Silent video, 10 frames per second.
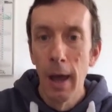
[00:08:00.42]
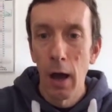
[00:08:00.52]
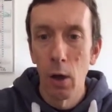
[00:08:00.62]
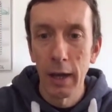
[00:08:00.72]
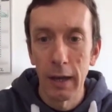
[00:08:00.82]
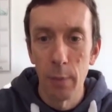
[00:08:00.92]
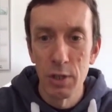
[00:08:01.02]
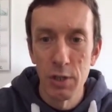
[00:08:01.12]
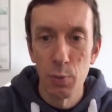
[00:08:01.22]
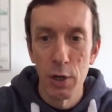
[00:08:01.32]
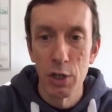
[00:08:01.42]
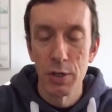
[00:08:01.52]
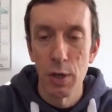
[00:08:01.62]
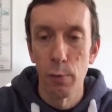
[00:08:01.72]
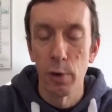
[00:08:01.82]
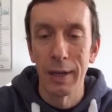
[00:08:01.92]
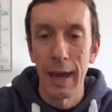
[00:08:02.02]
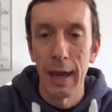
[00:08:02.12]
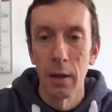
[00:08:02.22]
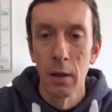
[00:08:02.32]
Okay, let me just switch this over
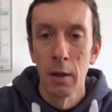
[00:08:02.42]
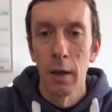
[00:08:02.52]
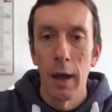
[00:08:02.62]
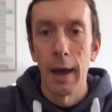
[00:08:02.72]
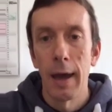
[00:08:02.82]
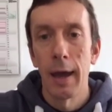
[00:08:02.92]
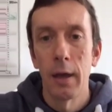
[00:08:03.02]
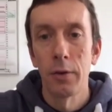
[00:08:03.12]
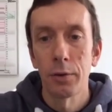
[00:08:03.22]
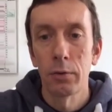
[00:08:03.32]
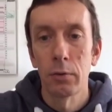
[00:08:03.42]
again and